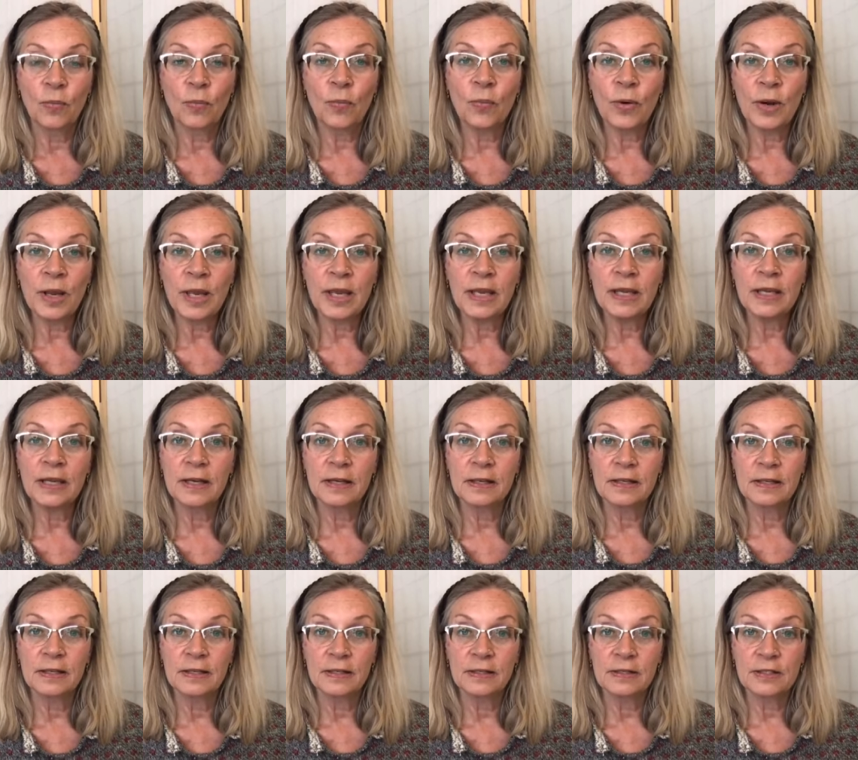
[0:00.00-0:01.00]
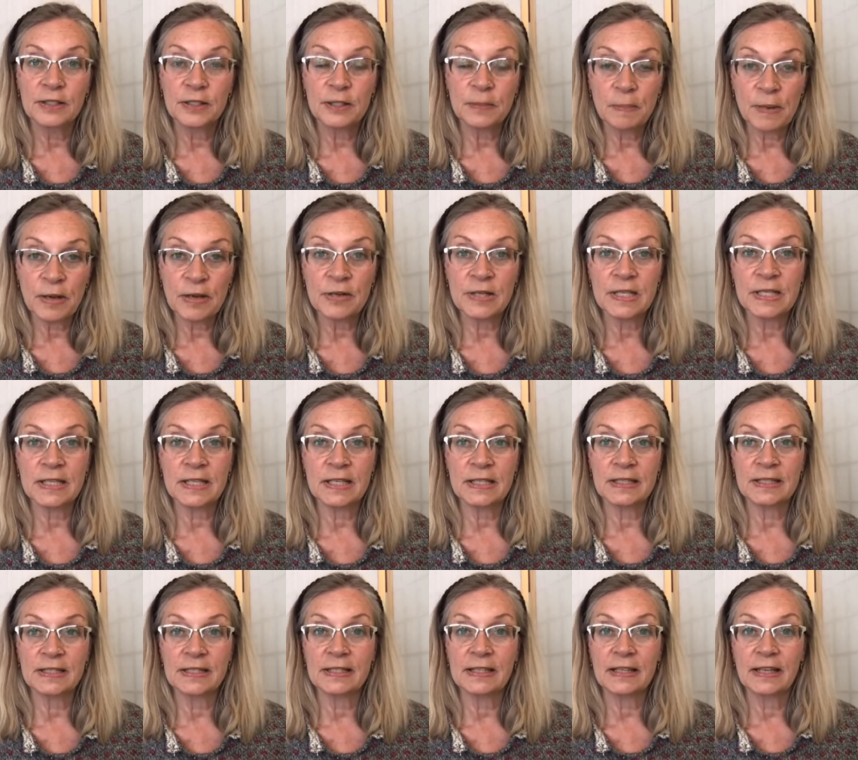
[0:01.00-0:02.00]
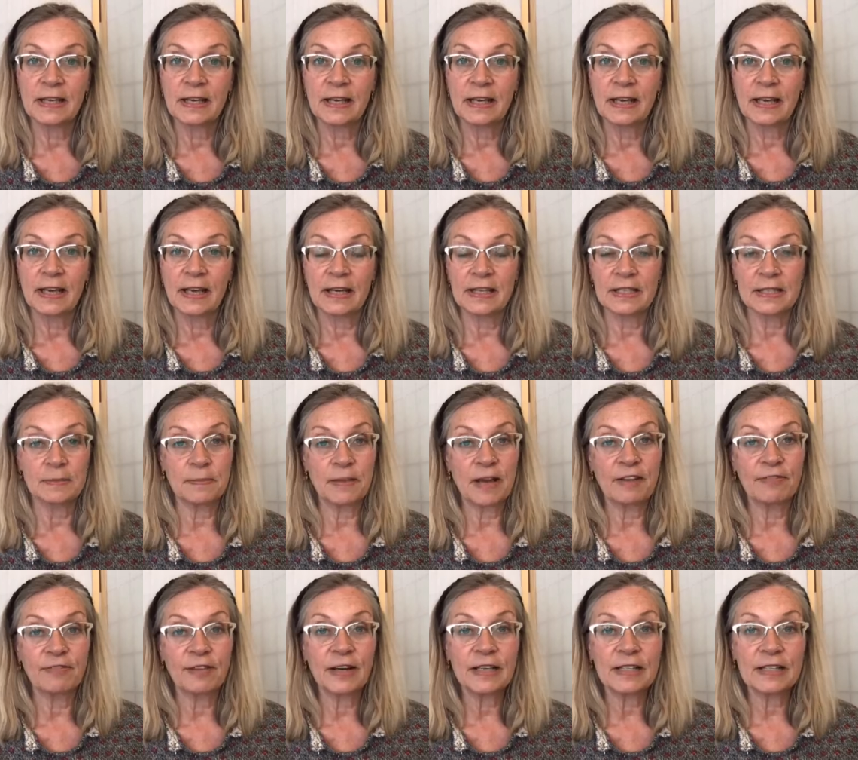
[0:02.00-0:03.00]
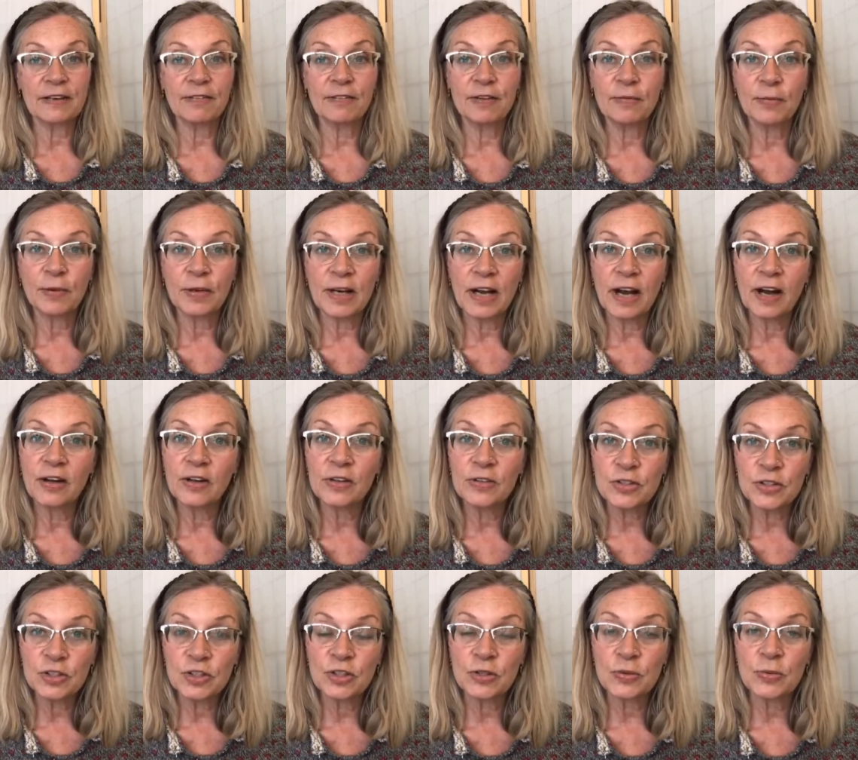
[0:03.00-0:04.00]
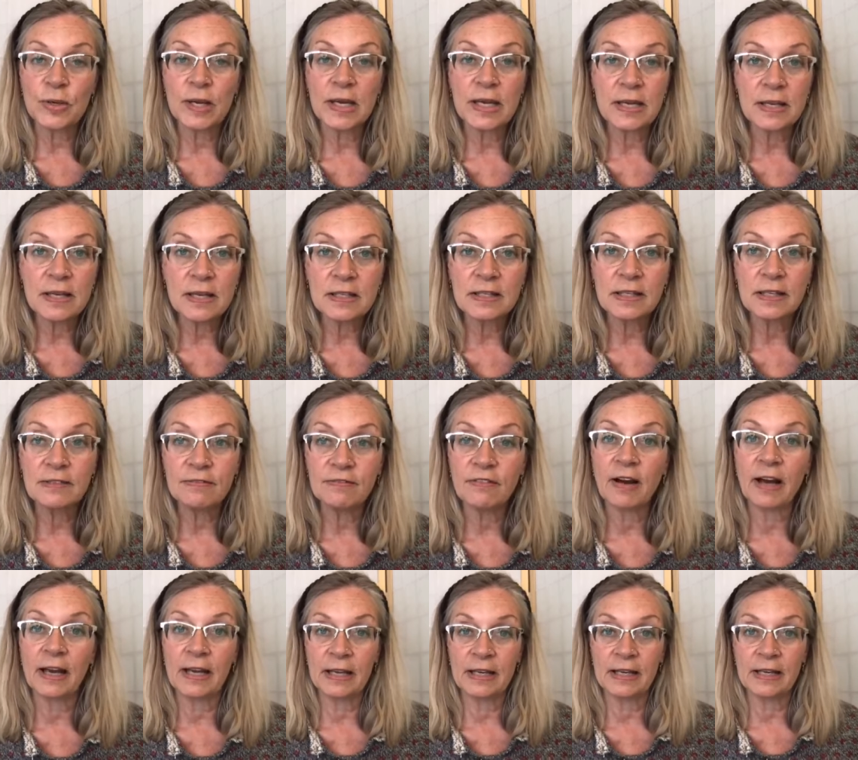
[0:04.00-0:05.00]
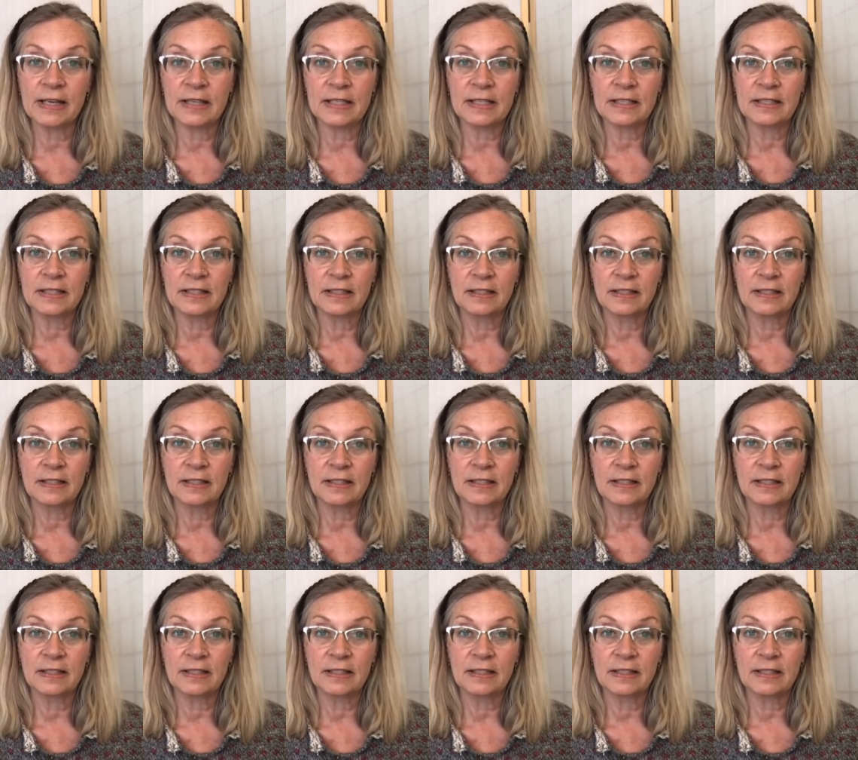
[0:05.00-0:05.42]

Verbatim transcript: we spiritists, as a matter of fact, everyone else too, is invited